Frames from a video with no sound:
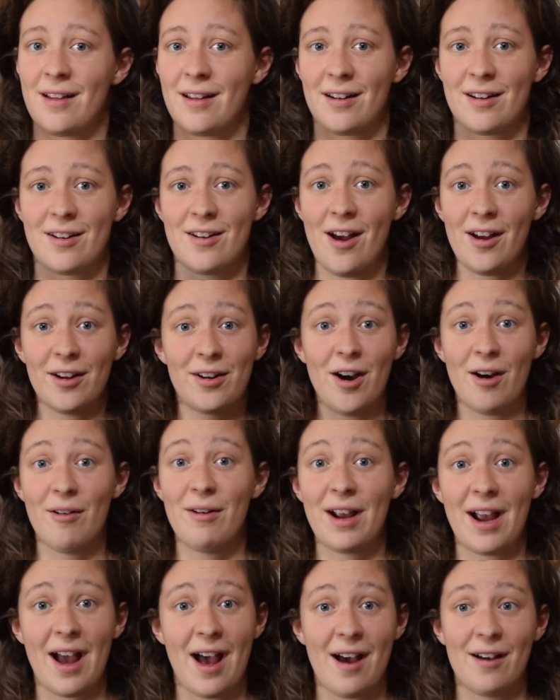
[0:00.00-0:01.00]
not
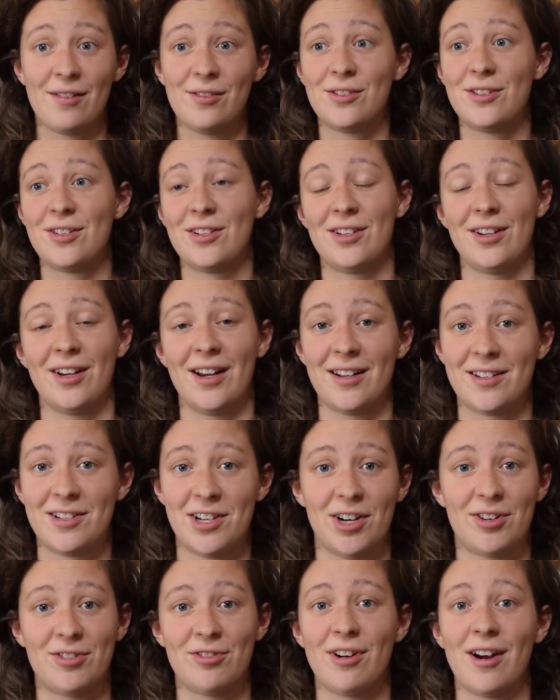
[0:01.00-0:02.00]
going out,
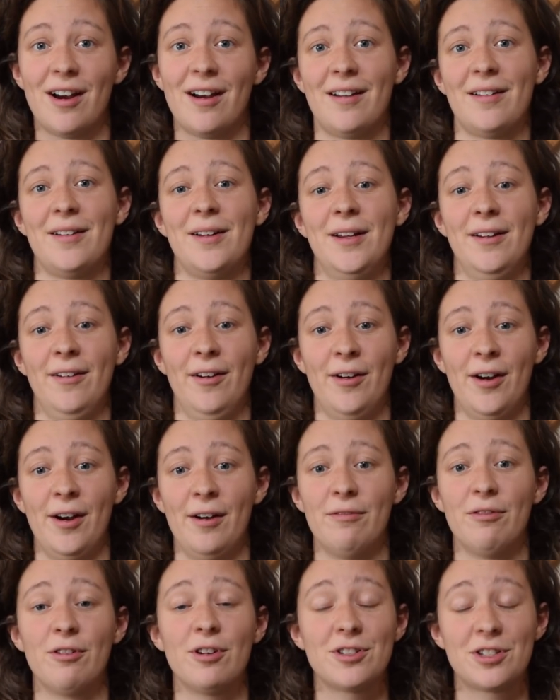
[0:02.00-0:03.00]
etc.,
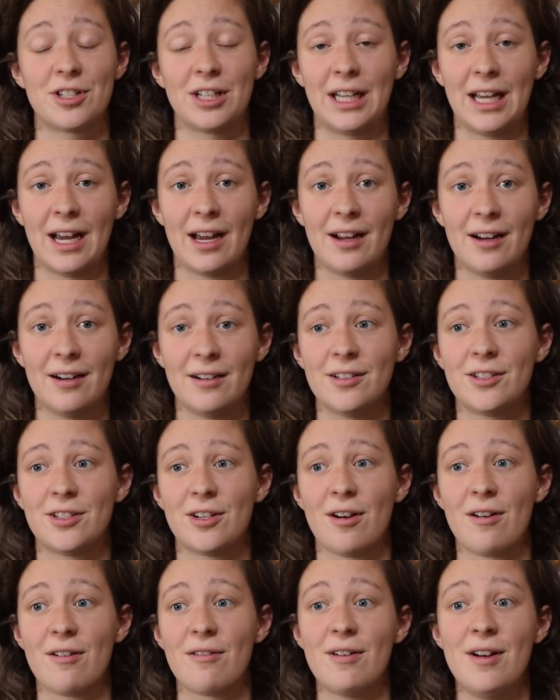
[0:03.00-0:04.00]
for us to get here.
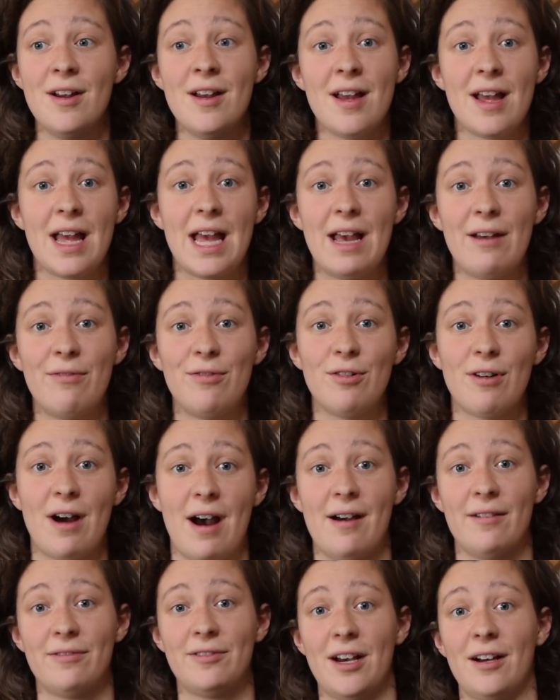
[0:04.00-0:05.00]
So if you
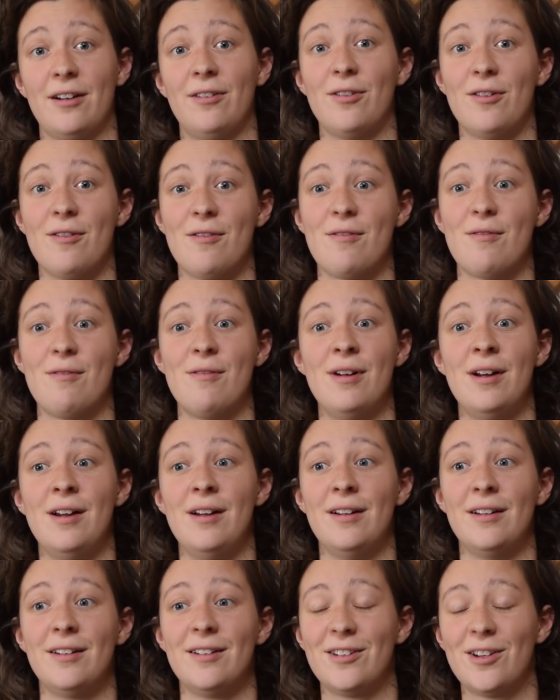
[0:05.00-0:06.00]
have that goal,
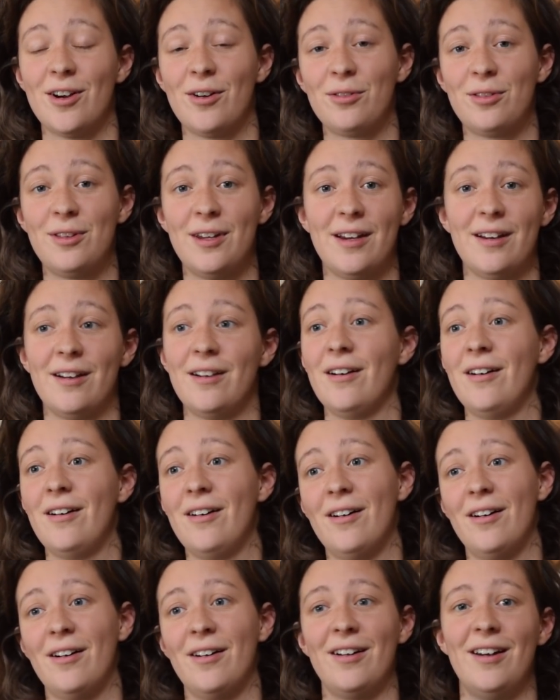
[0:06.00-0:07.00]
don't think,
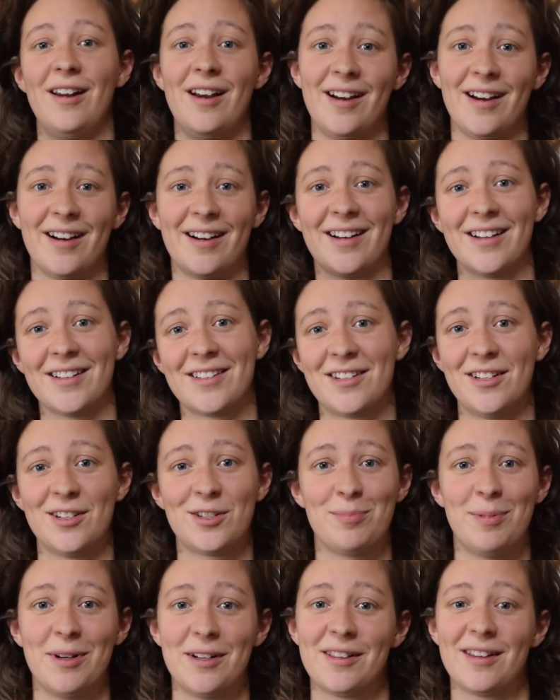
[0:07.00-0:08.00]
oh, Leah gets to
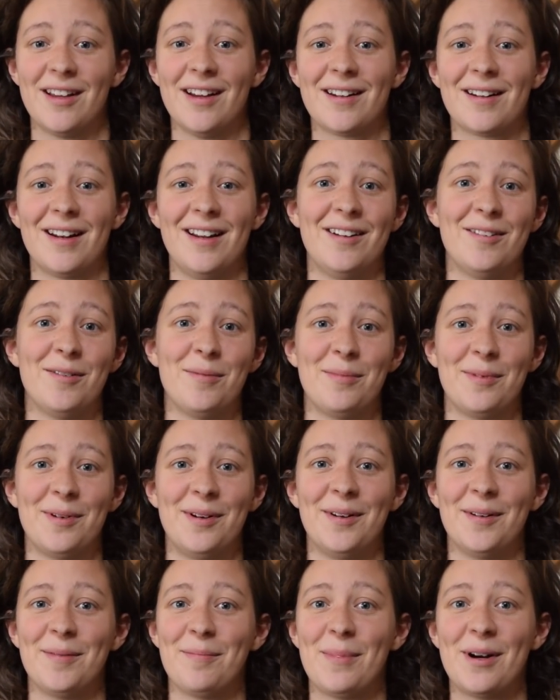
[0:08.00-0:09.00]
spend that little
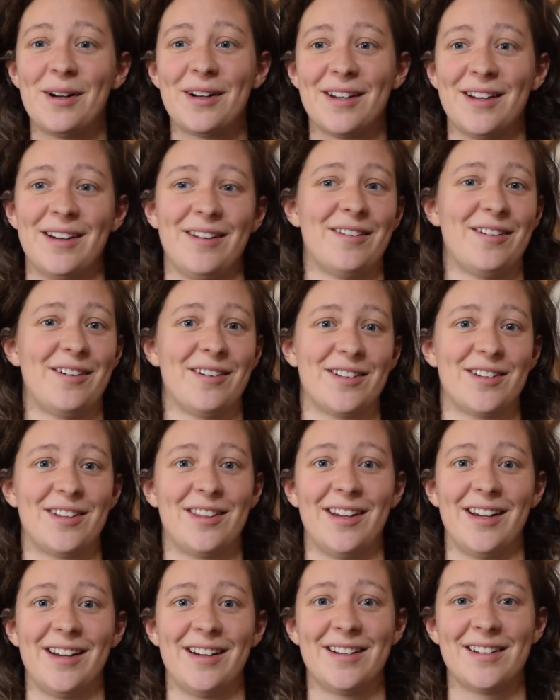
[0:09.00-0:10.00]
money on
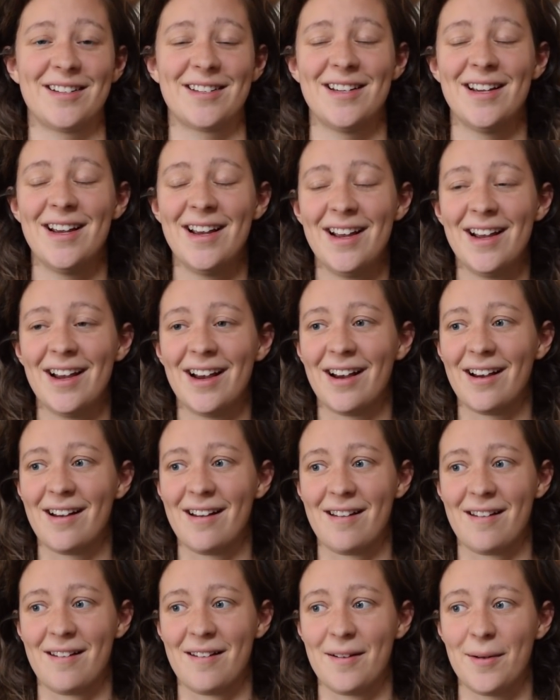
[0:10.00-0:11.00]
things.
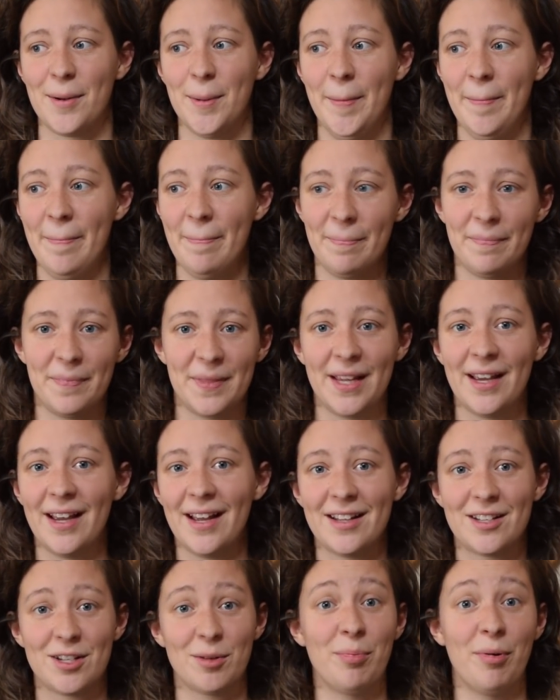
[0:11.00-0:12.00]

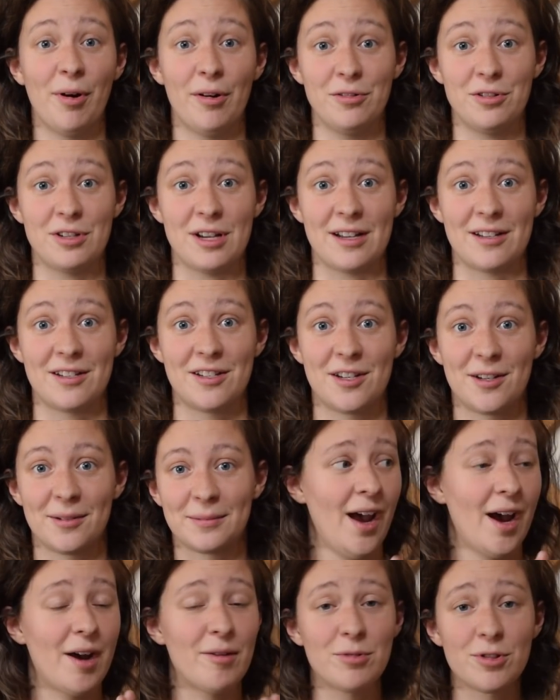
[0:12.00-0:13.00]
It's a process.
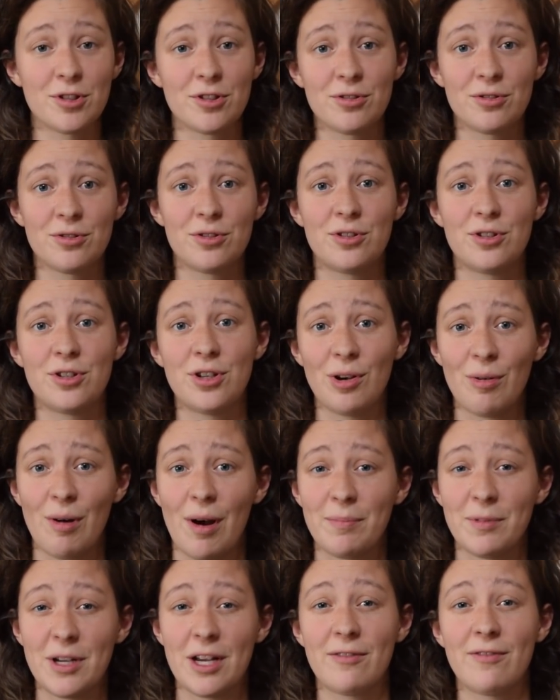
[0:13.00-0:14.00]
I will do 2
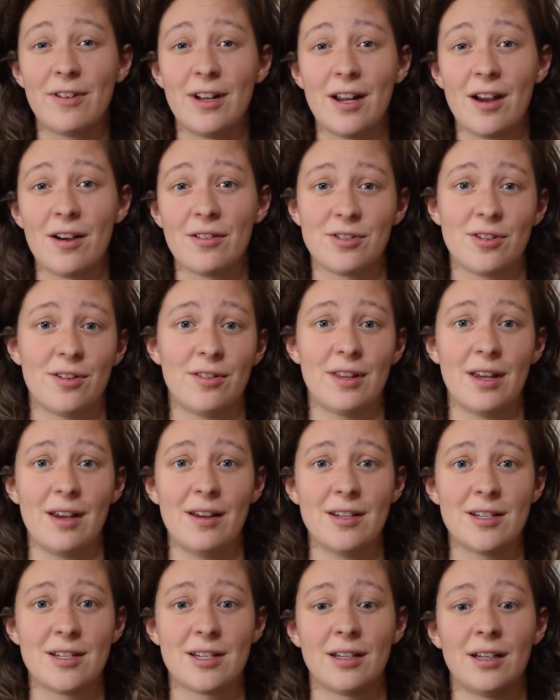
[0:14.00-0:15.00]
update videos on
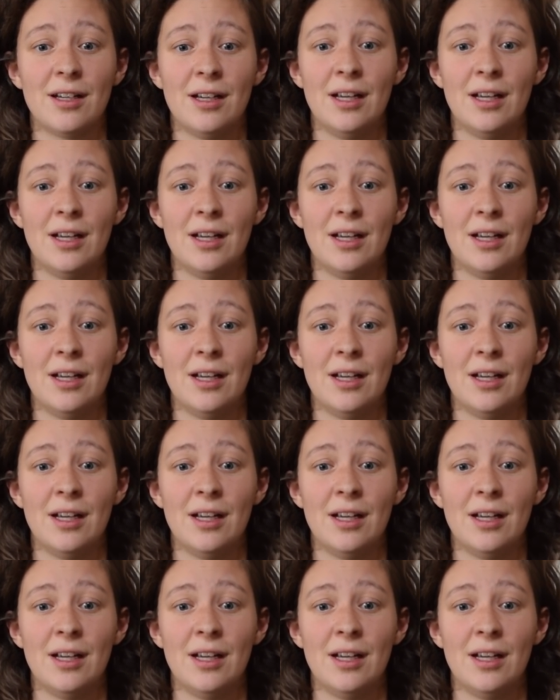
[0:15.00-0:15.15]
this.